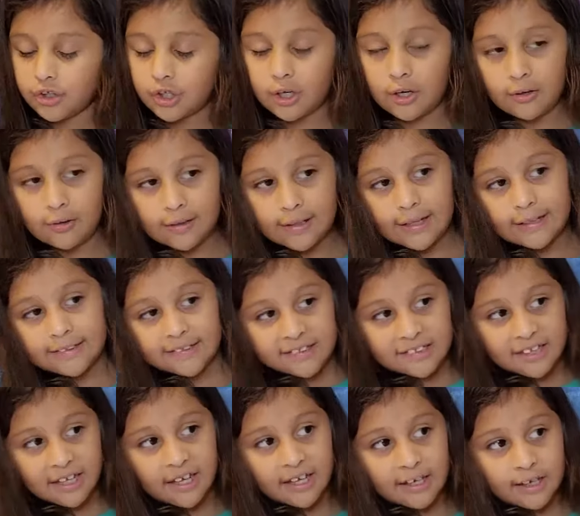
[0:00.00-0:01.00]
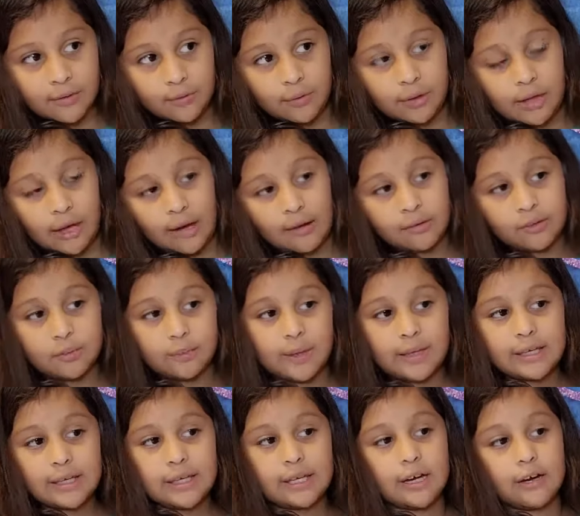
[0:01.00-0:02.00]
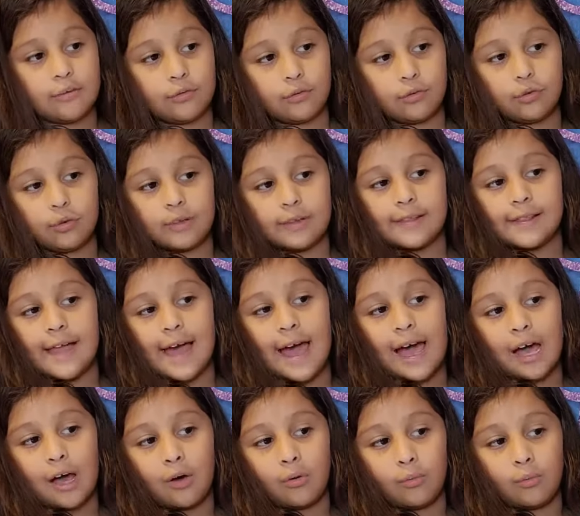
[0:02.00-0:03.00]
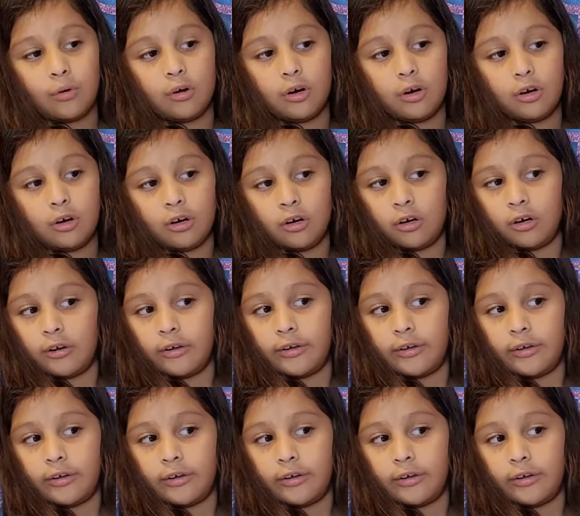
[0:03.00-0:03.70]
So let's say I was making a flower.